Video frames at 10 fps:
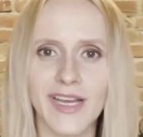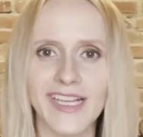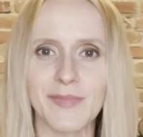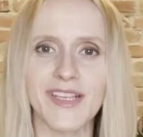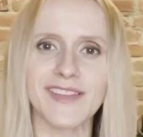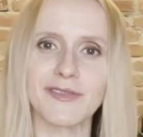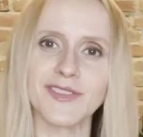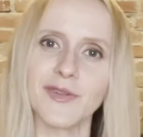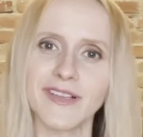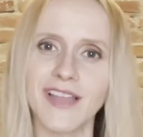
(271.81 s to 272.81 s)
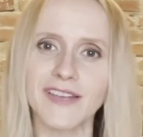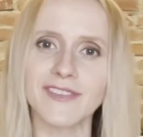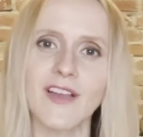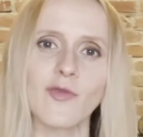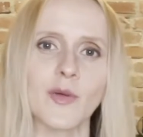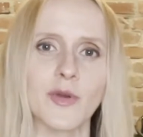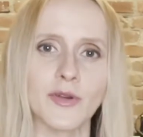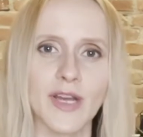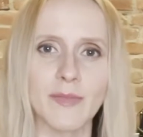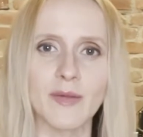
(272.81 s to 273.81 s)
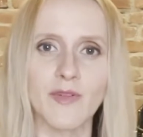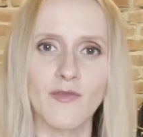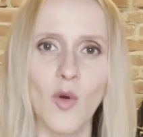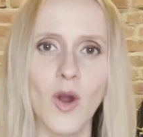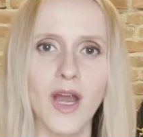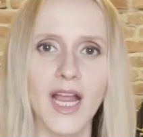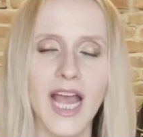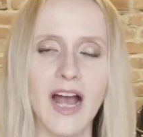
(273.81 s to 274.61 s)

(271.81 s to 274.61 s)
And because I was doing a lot of software programming before,